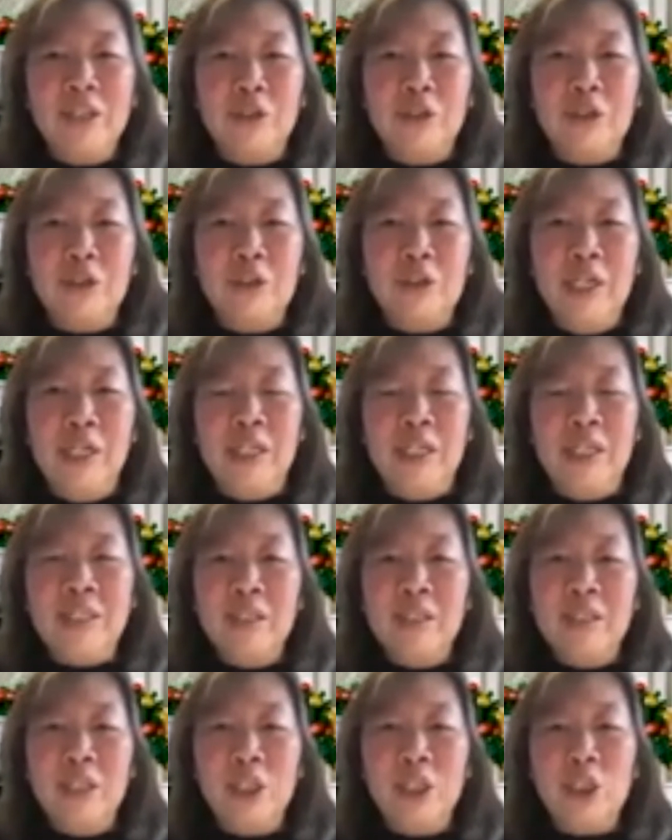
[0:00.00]
on her, and
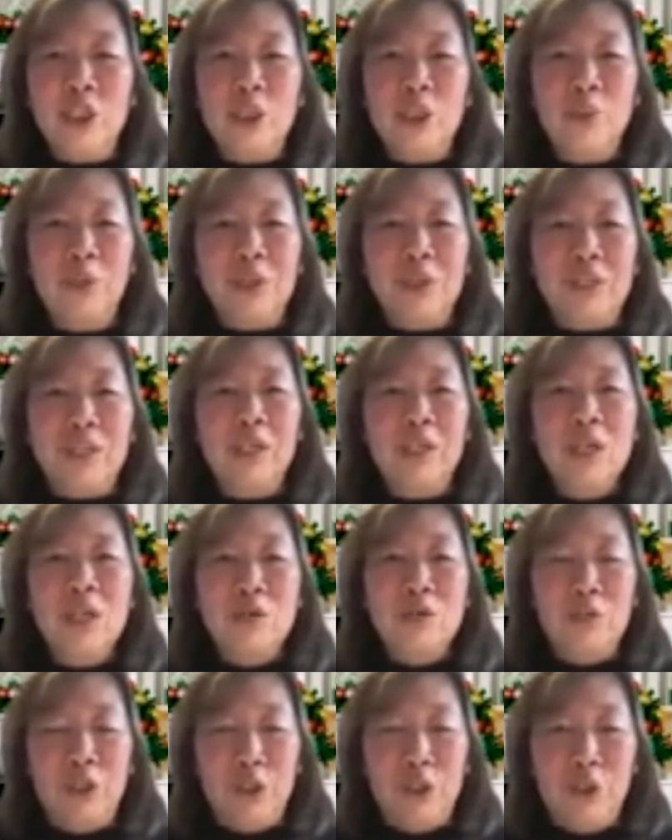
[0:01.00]
instantly she was
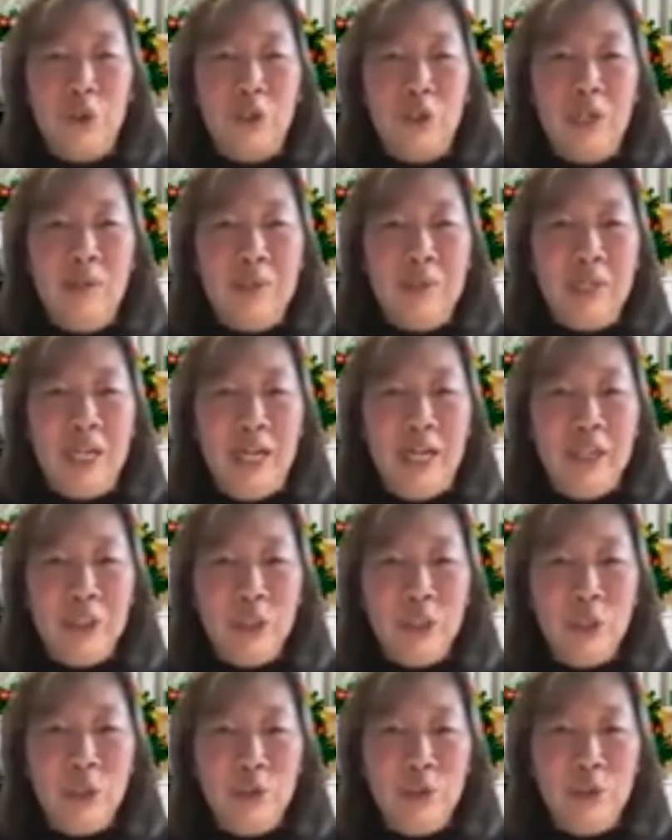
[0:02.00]
restored and began
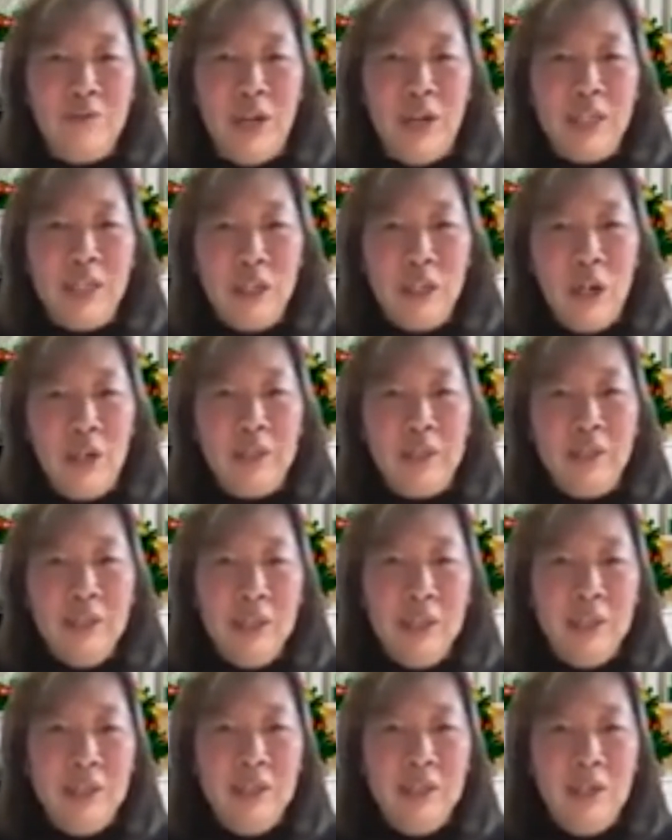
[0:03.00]
to glorify God.
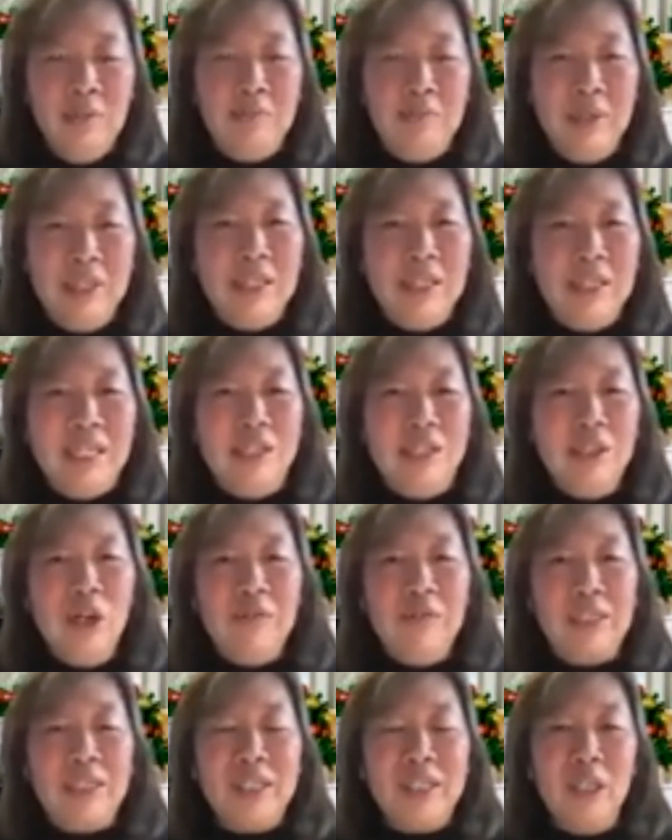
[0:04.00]
But the leader
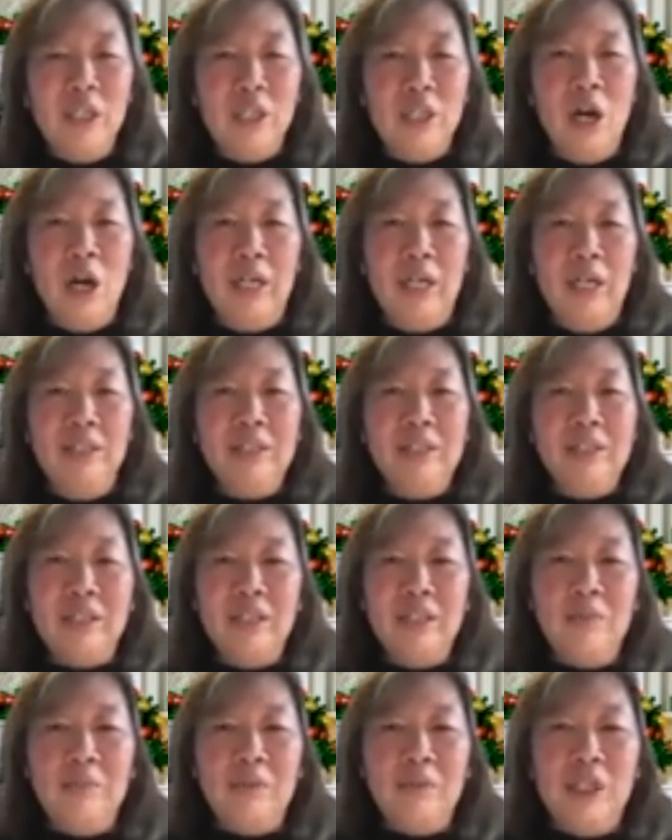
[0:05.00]
of the synagogue,
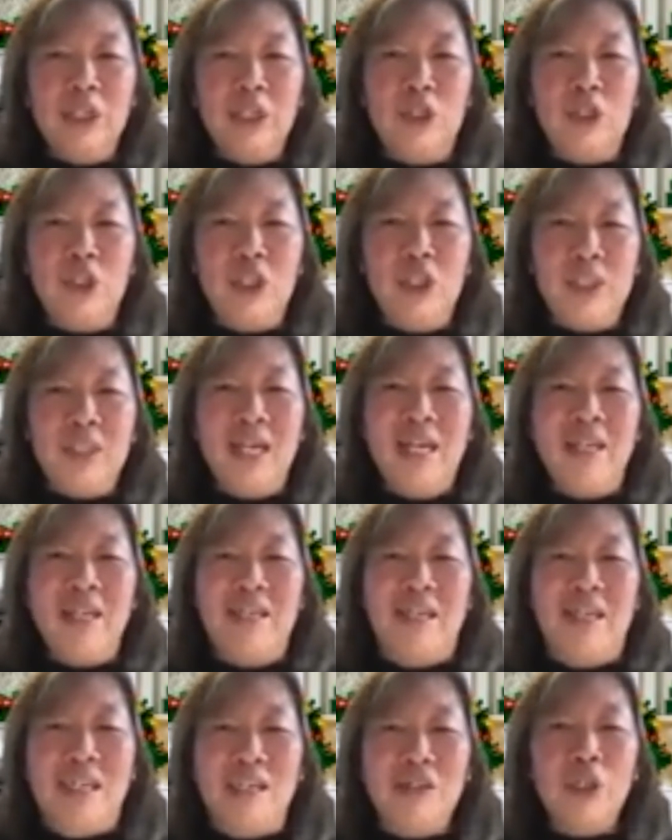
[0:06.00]
indignant because Jesus had
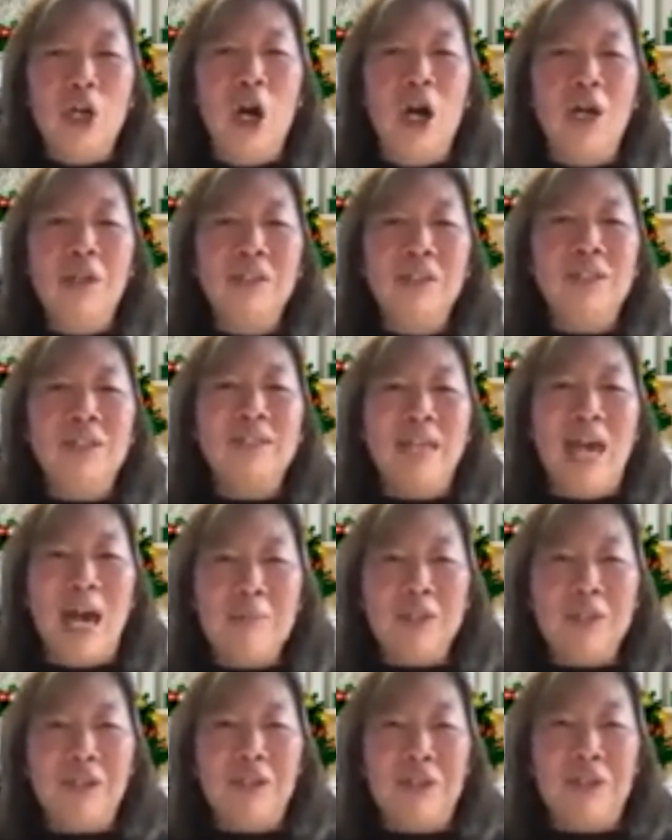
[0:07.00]
healed on the
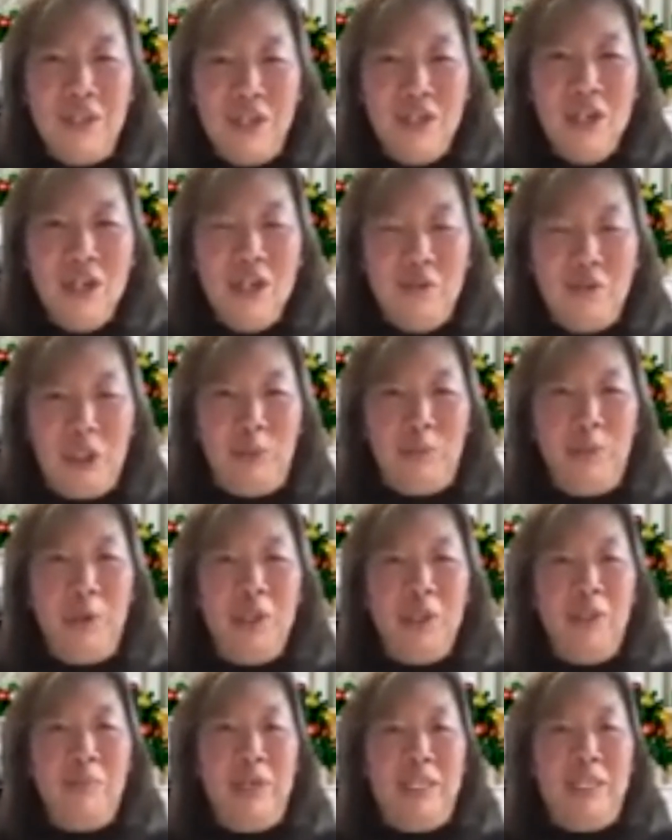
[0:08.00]
Sabbath,
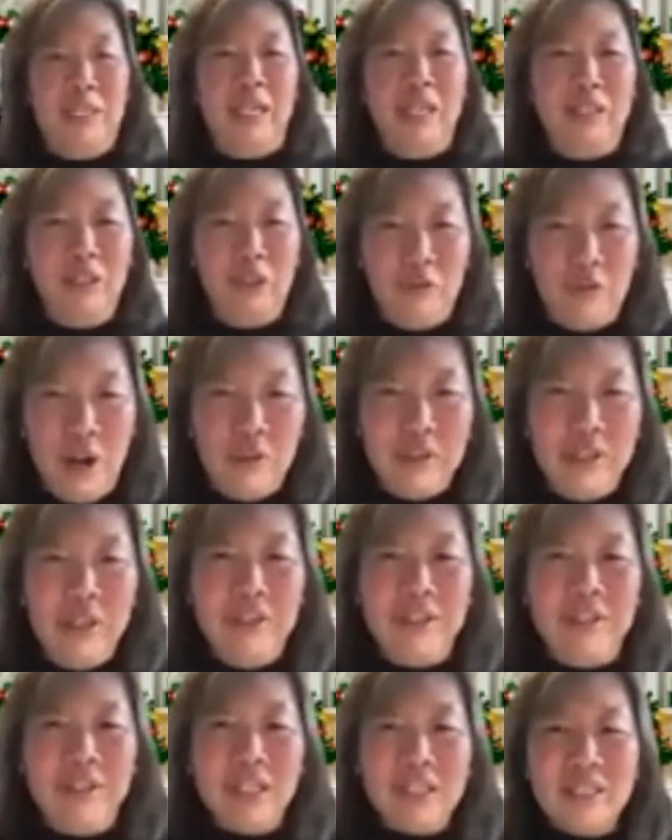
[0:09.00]
responded by telling the crowd, "There
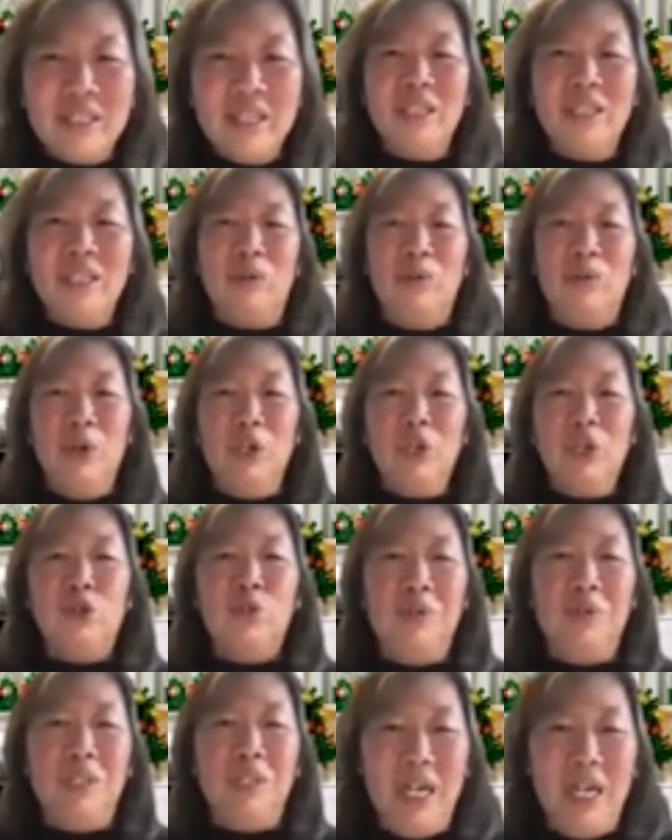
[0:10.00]
are 6 days when work
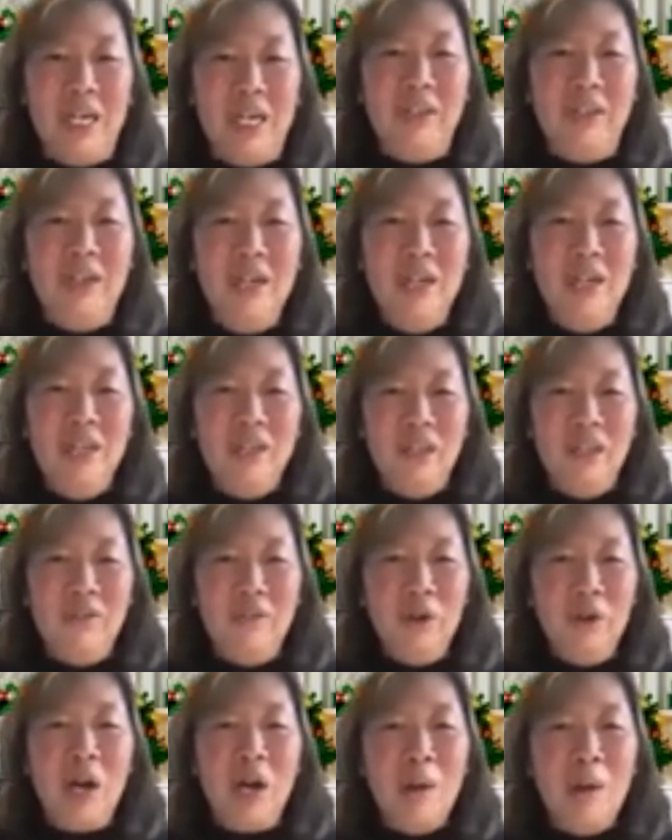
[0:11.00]
should be done.
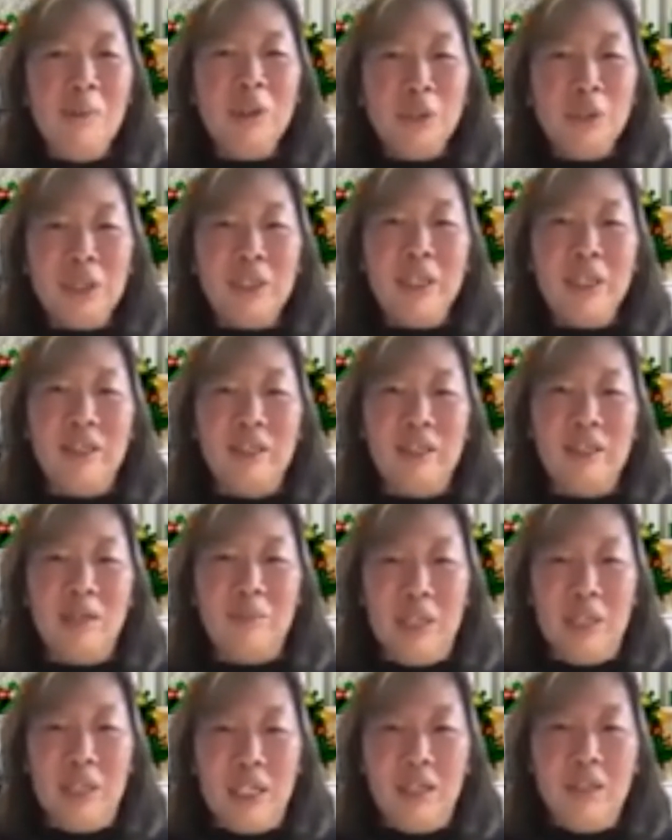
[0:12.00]
Therefore, come on those days and
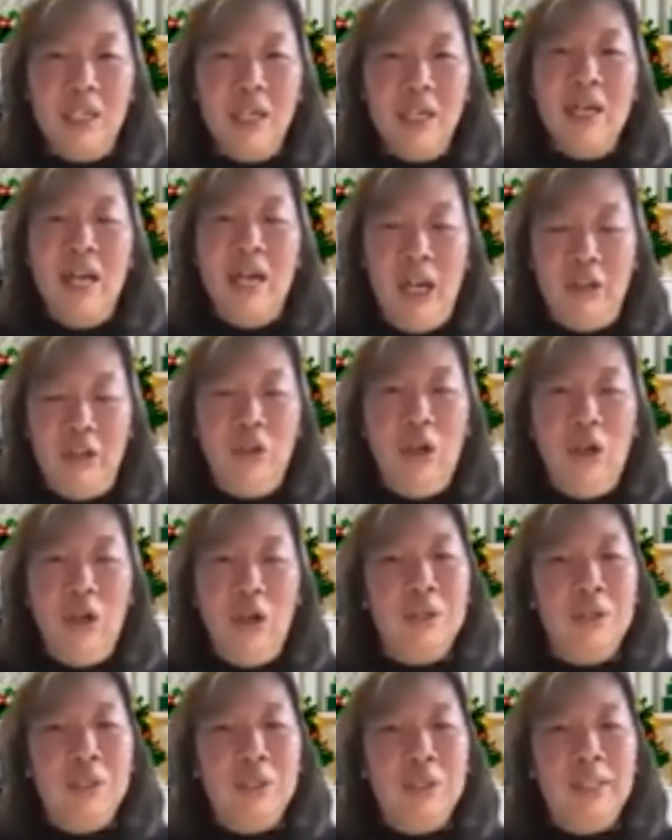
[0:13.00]
be healed, and
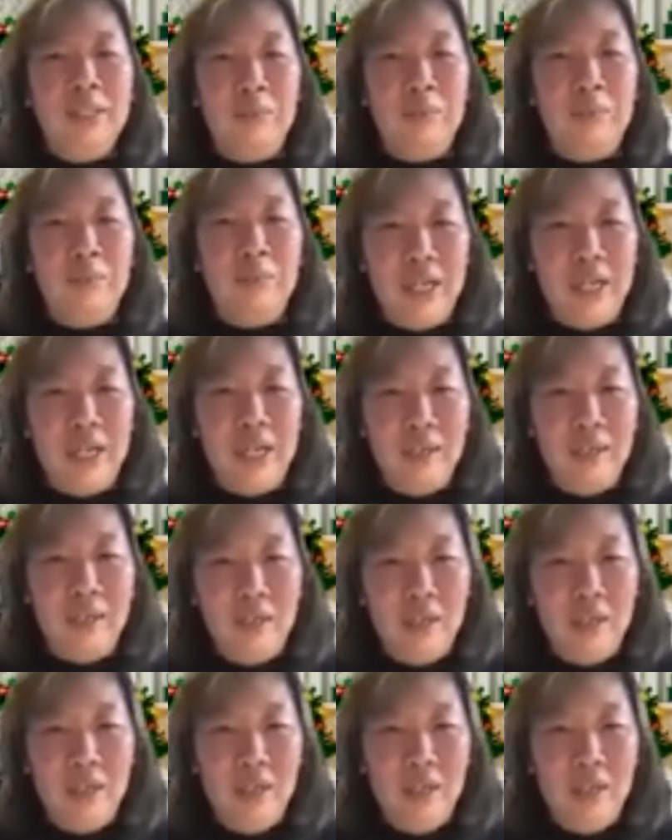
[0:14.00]
not on the Sabbath day."